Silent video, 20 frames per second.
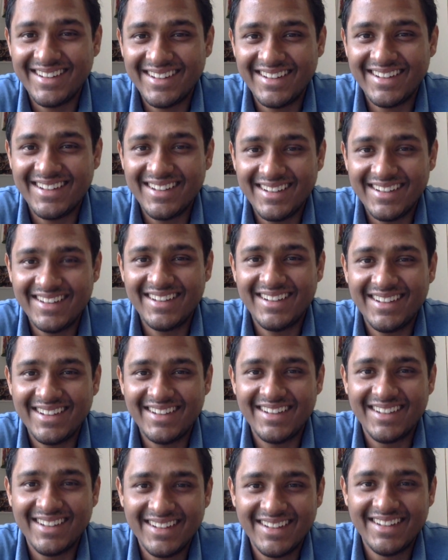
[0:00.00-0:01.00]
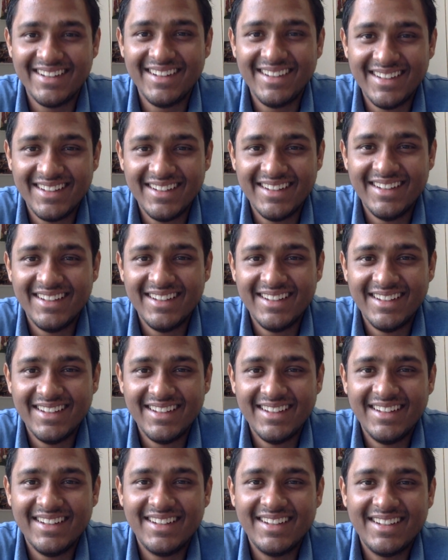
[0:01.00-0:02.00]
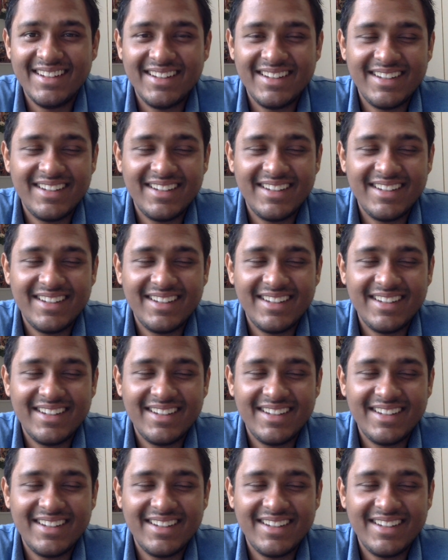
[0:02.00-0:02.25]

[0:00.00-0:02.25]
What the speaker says: Nobody speaks.